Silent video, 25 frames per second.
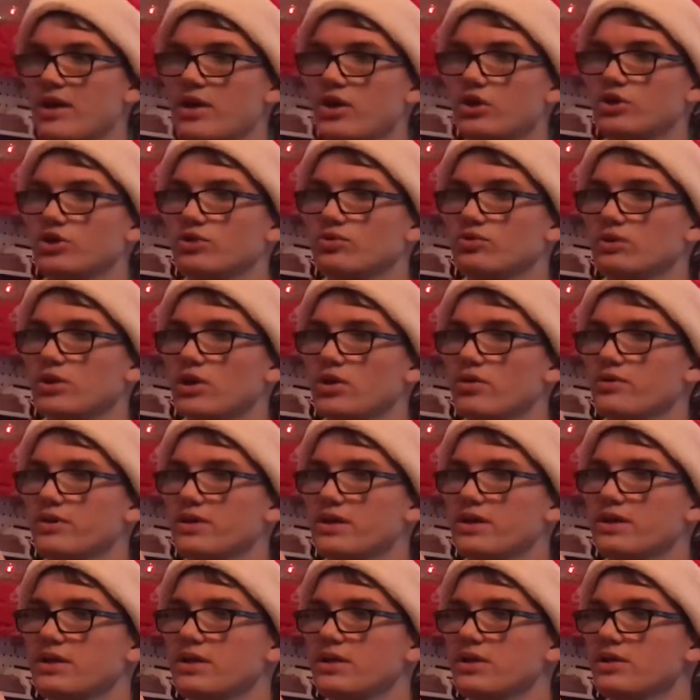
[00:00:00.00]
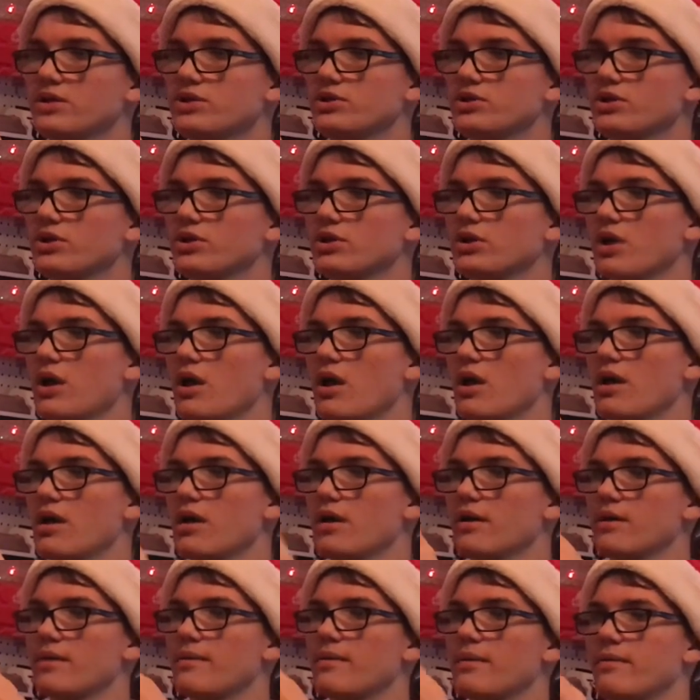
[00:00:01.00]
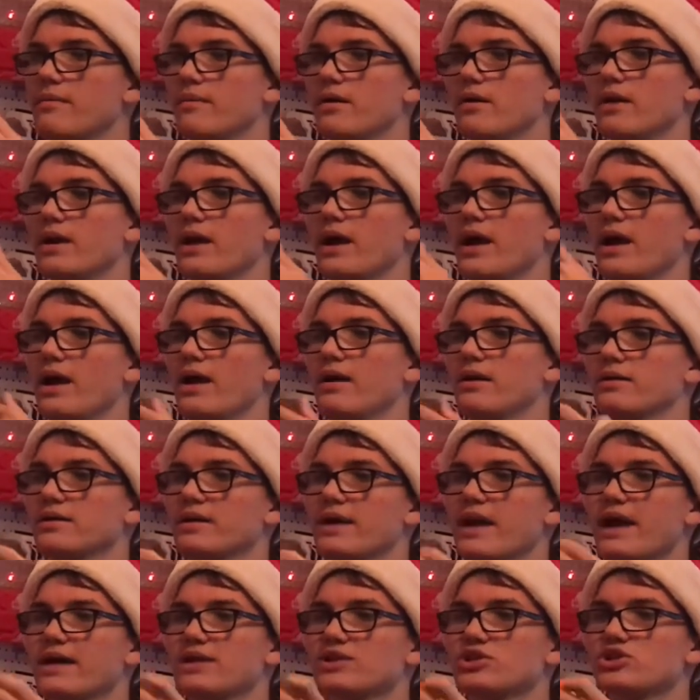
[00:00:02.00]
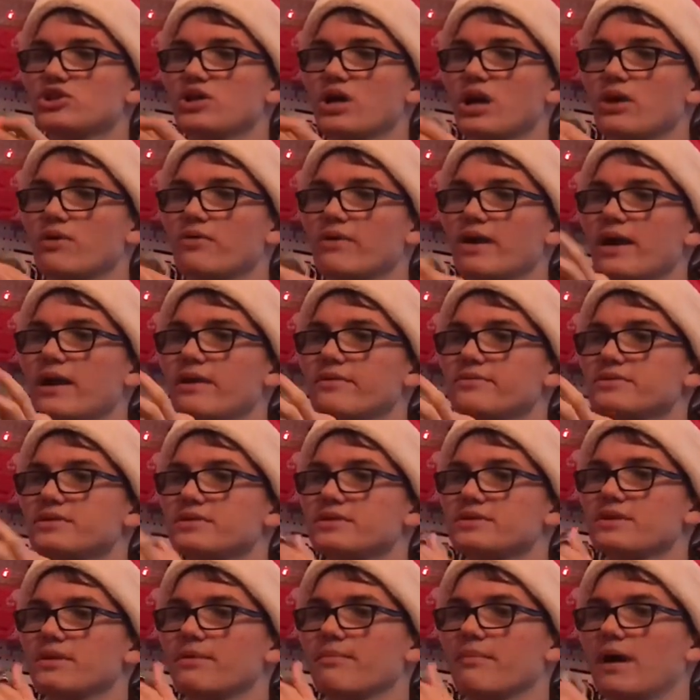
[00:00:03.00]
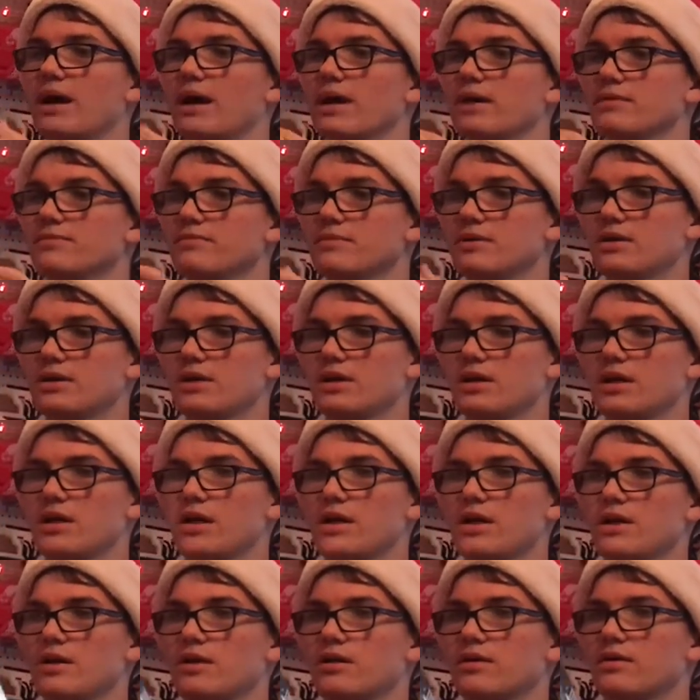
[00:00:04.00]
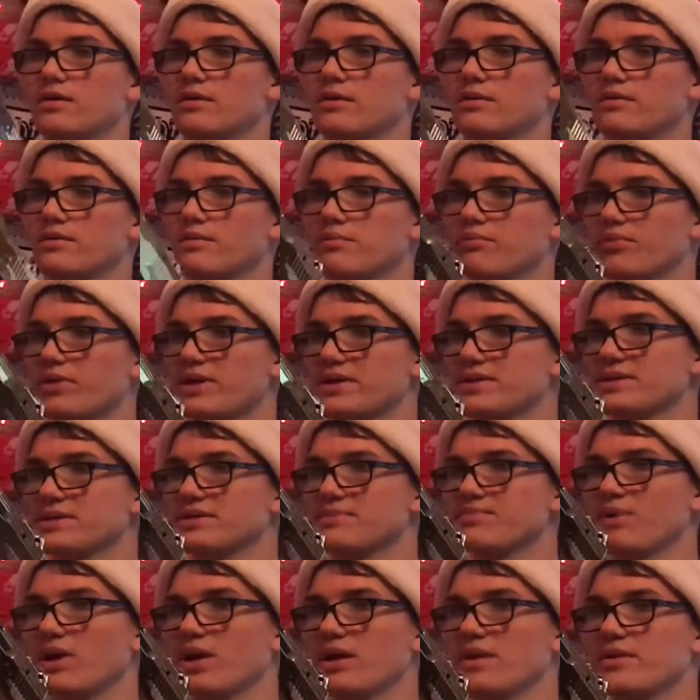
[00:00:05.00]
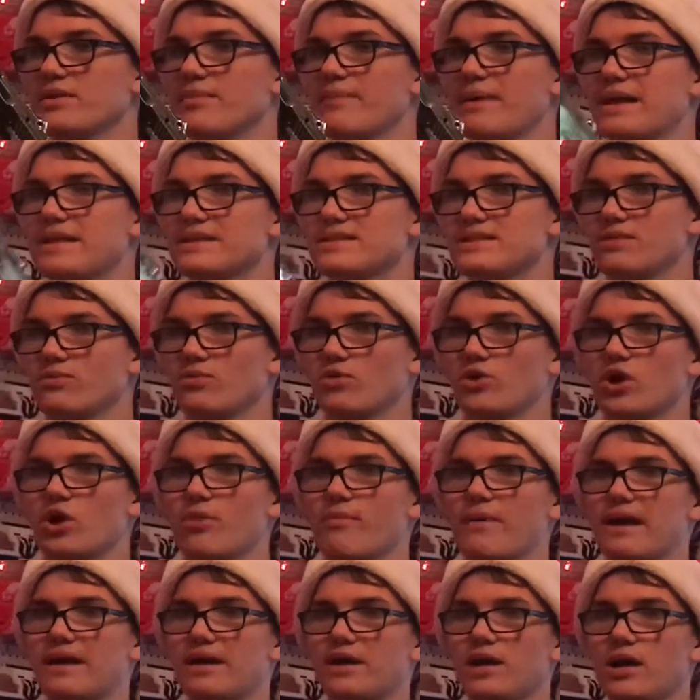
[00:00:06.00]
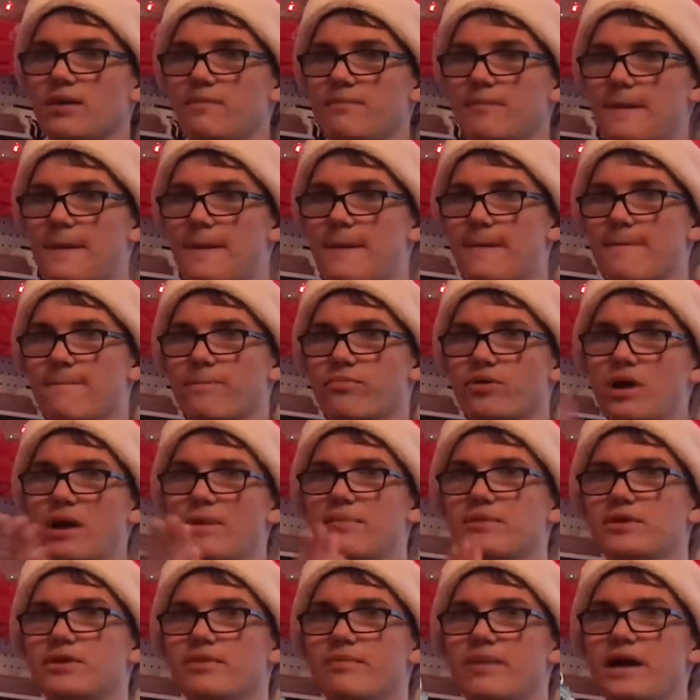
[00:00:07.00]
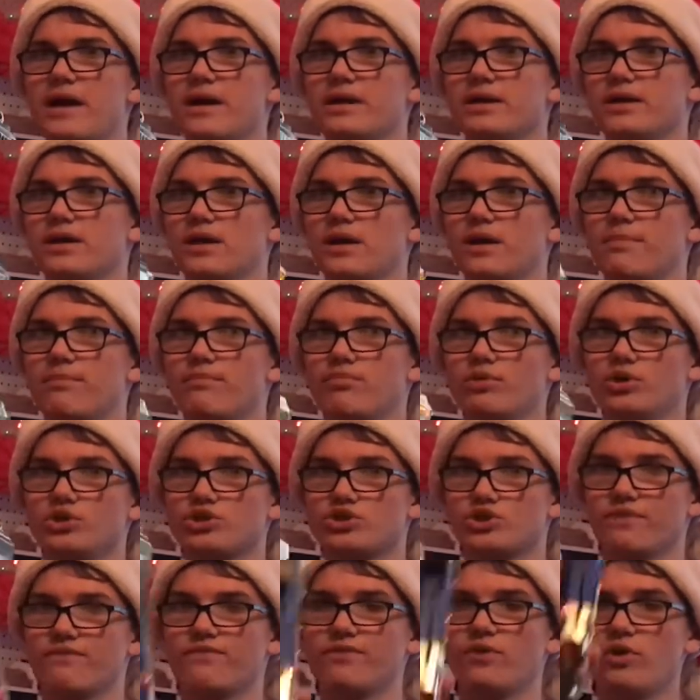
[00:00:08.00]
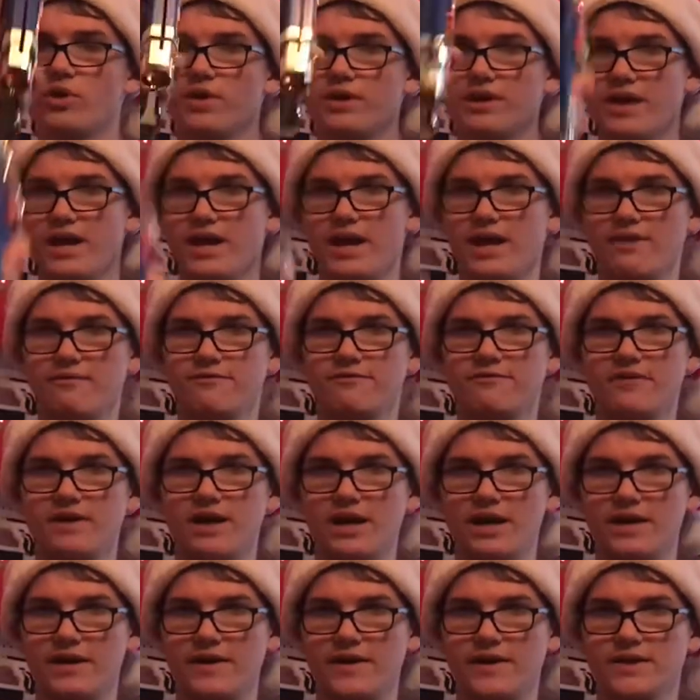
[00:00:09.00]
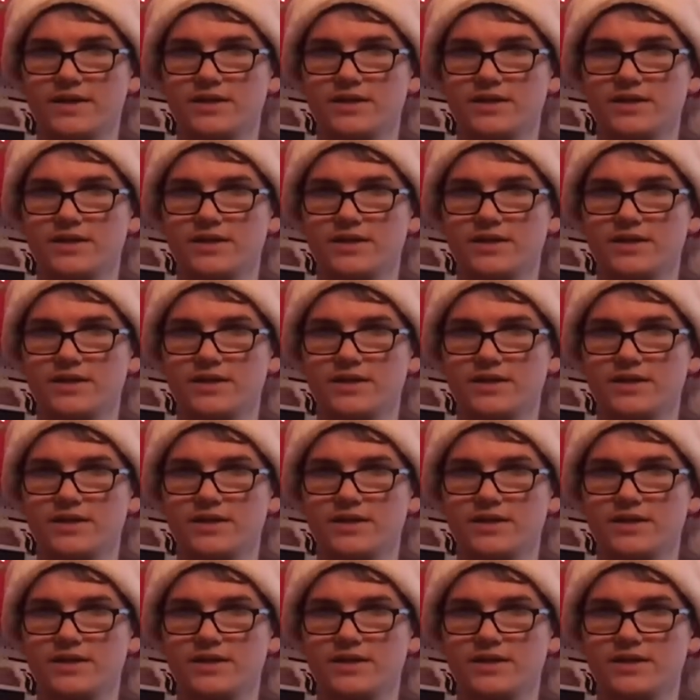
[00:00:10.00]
You load in your XShot rounds into the bottom. press this button, the magazine will go back up, prime it in the back, push it forward, and fire.